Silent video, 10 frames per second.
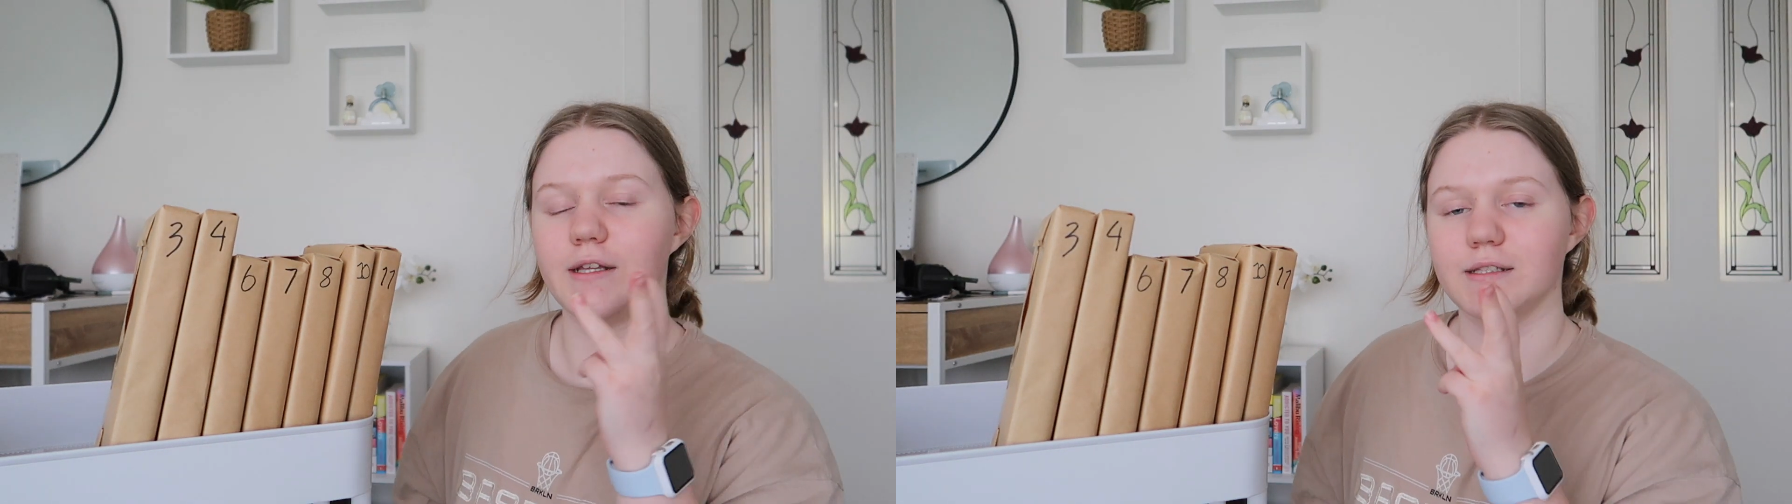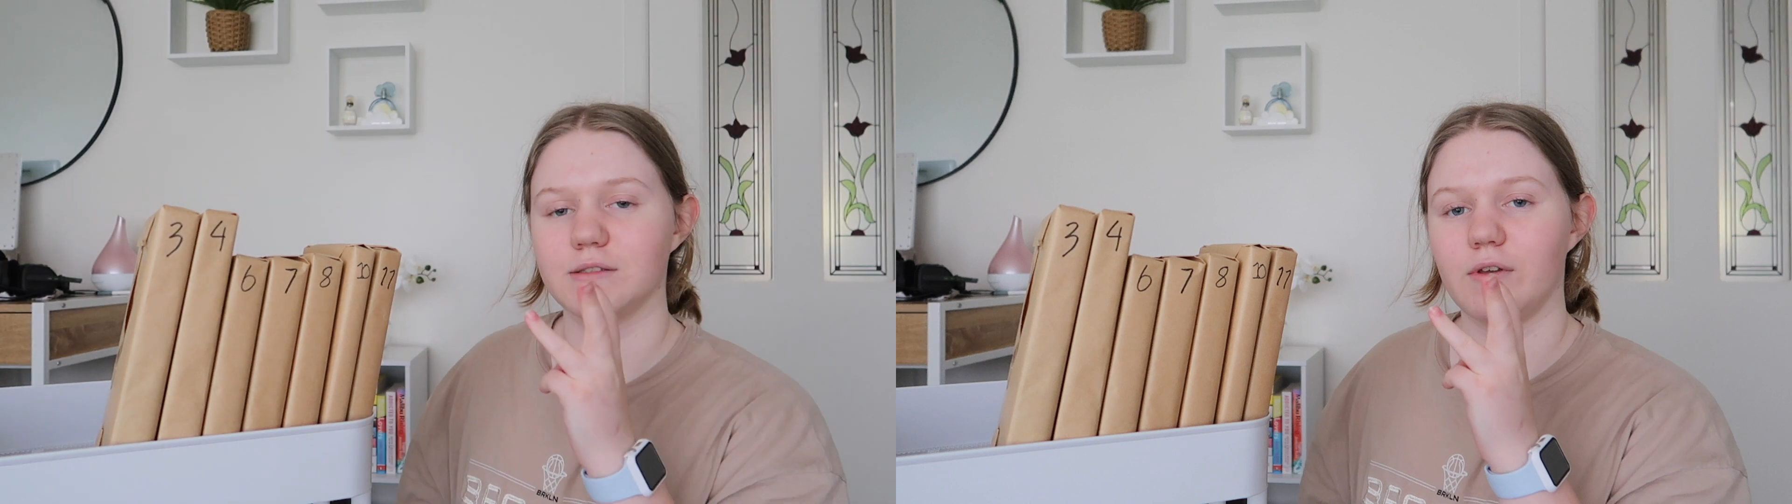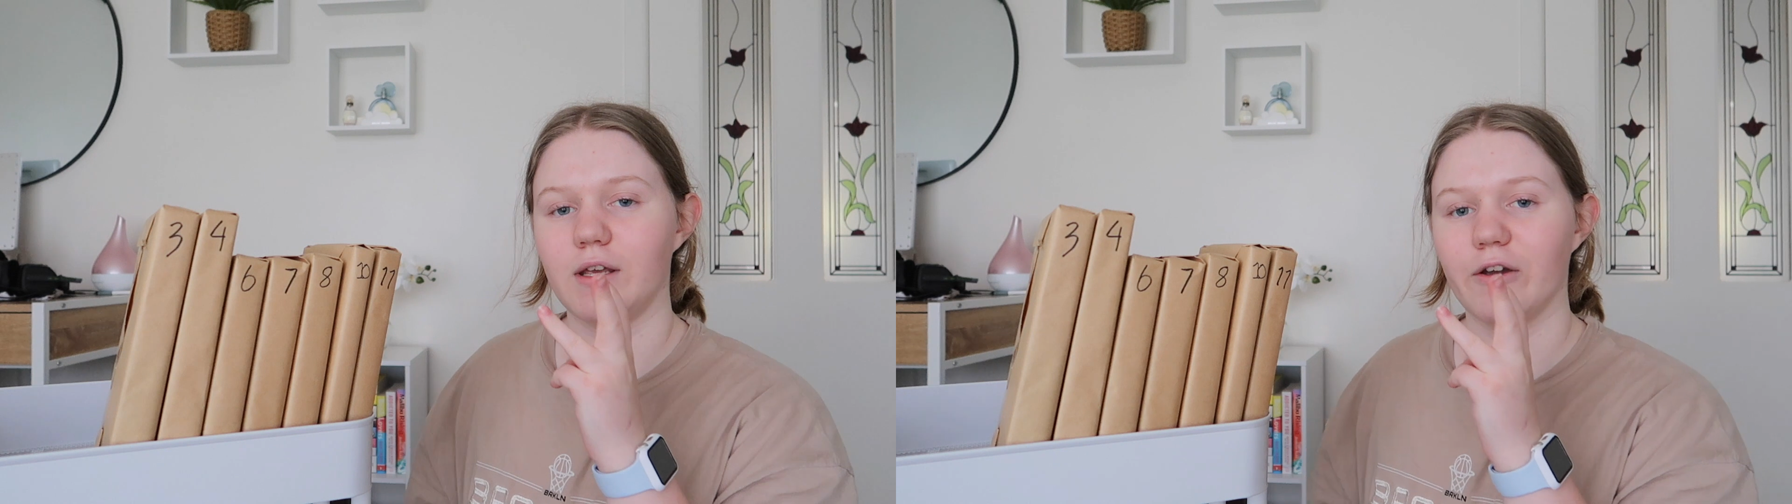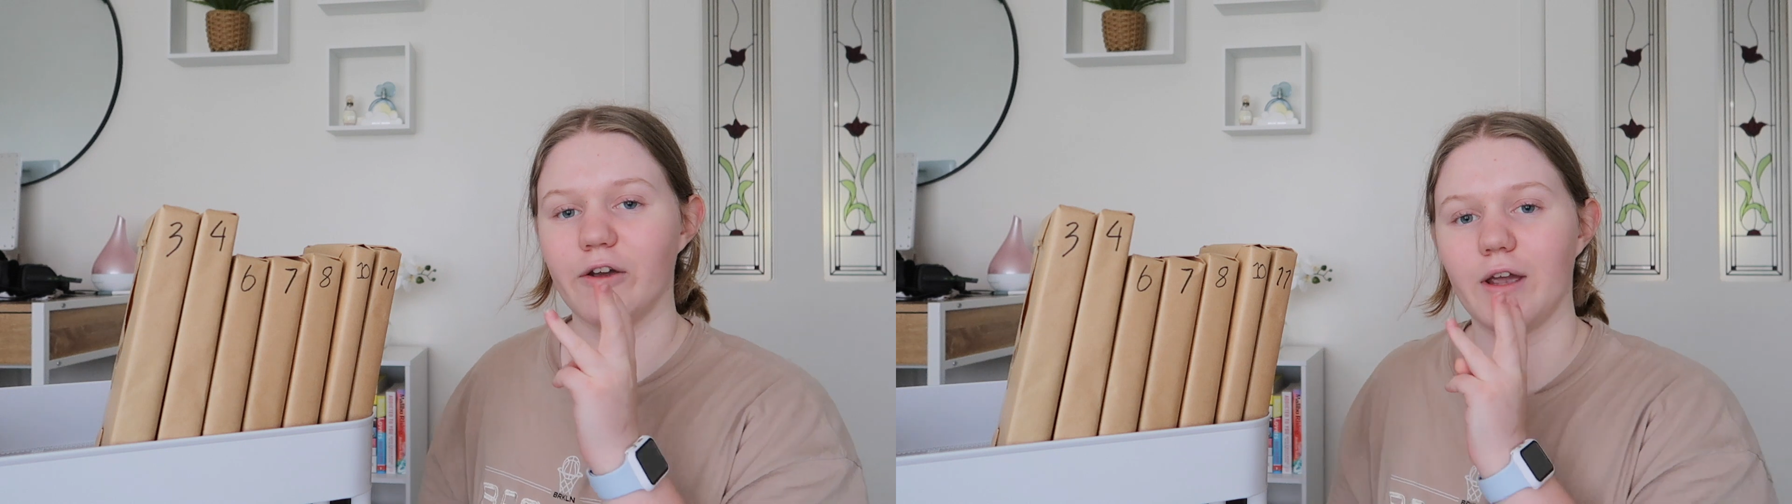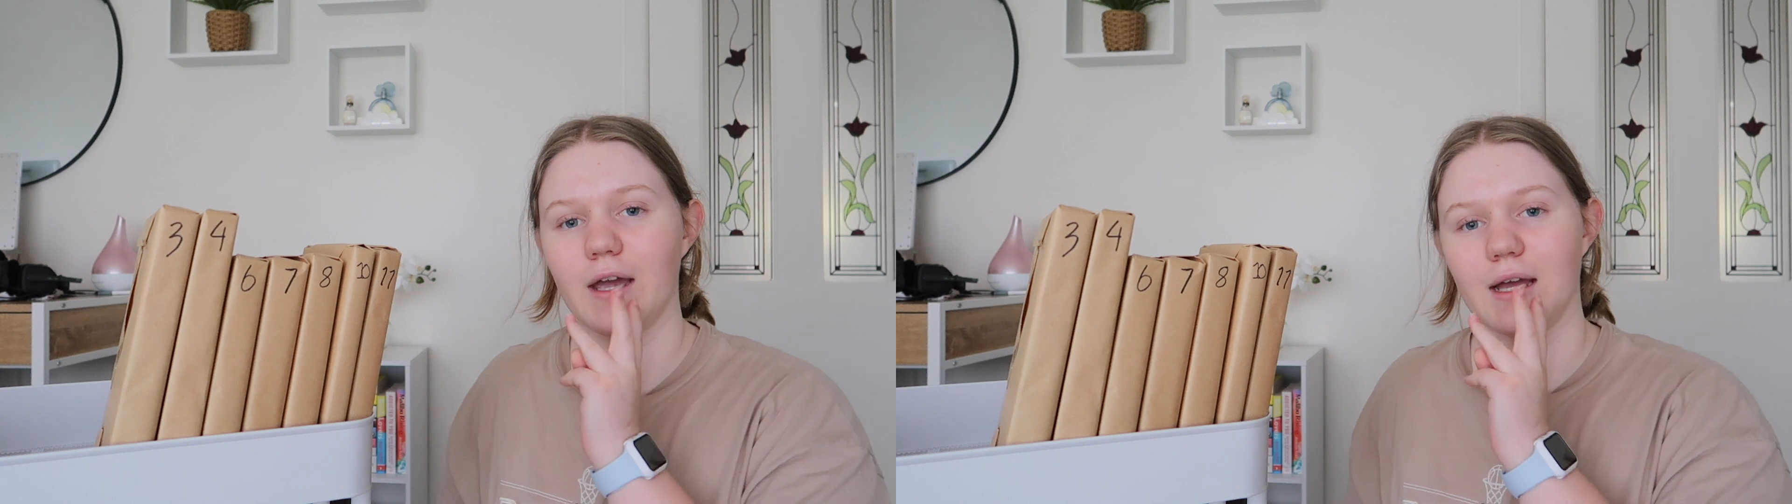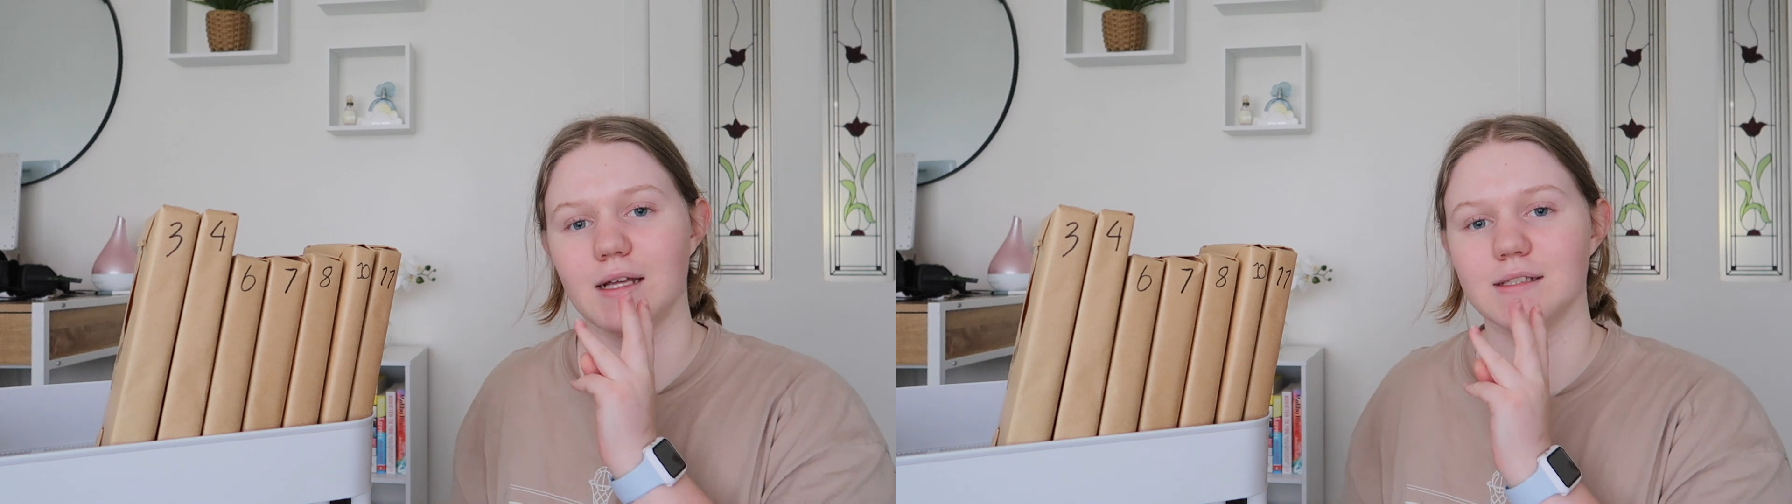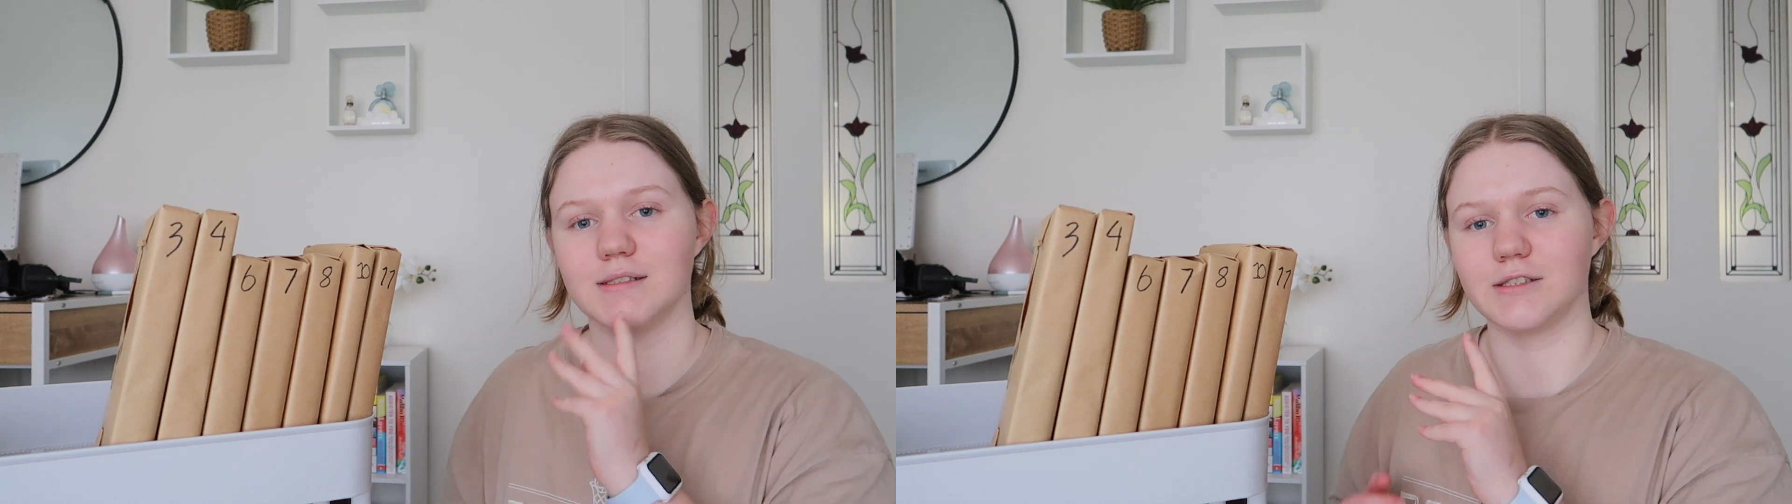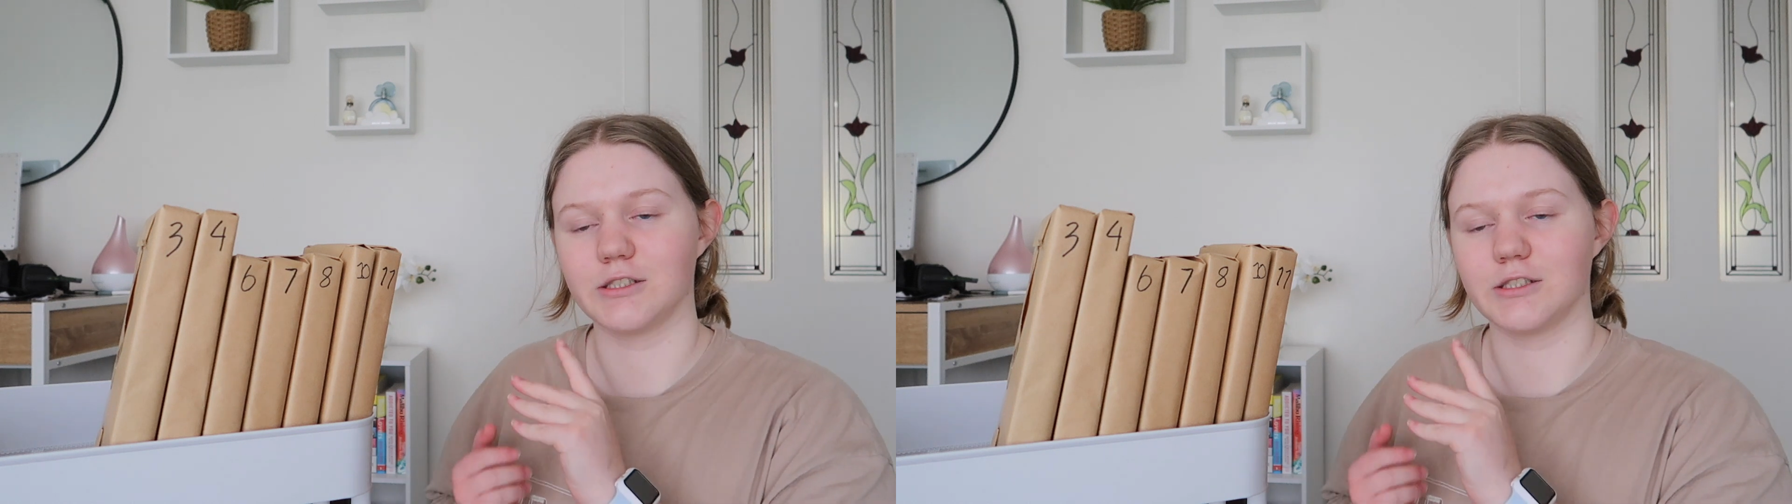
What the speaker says: this video and